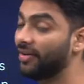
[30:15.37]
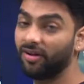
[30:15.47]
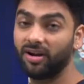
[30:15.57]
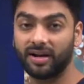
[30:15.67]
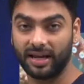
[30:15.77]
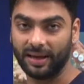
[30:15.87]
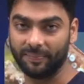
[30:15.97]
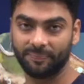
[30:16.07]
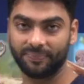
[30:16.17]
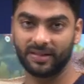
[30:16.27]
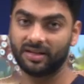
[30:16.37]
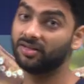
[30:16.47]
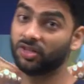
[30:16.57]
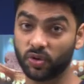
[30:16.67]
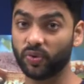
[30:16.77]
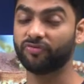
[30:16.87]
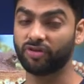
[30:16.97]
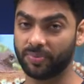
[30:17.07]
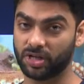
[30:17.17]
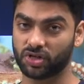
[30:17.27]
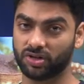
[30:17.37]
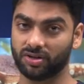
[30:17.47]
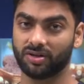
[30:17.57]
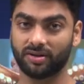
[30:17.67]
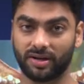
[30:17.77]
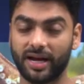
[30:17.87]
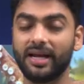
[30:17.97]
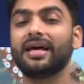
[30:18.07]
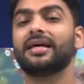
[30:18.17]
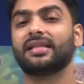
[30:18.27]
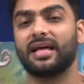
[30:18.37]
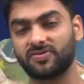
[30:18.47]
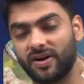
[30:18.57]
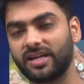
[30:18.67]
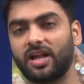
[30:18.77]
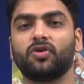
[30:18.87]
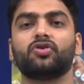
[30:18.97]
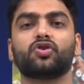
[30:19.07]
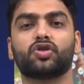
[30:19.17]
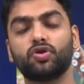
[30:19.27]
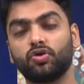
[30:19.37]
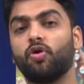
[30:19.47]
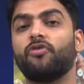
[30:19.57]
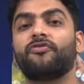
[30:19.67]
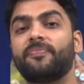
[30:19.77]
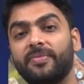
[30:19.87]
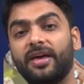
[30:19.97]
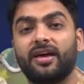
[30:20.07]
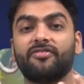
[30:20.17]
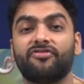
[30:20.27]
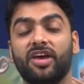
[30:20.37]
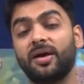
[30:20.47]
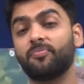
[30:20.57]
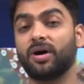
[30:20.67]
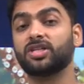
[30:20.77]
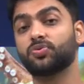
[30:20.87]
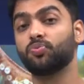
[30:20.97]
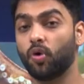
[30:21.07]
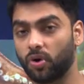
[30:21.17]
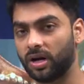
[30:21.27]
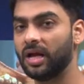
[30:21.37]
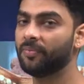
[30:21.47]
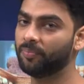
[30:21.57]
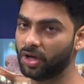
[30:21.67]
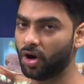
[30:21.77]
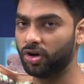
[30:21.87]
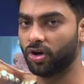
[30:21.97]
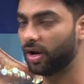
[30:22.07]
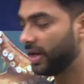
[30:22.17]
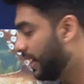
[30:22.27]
devil ray. New information, right? That's why I tell you, you should know way much more beyond your